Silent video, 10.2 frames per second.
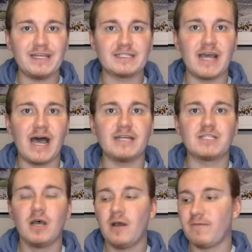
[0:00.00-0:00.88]
these
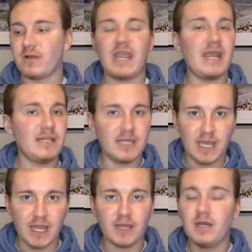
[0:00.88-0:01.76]
guys for Kalen
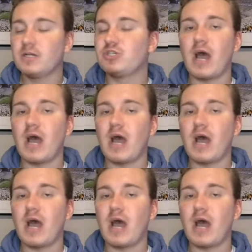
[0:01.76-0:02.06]
King,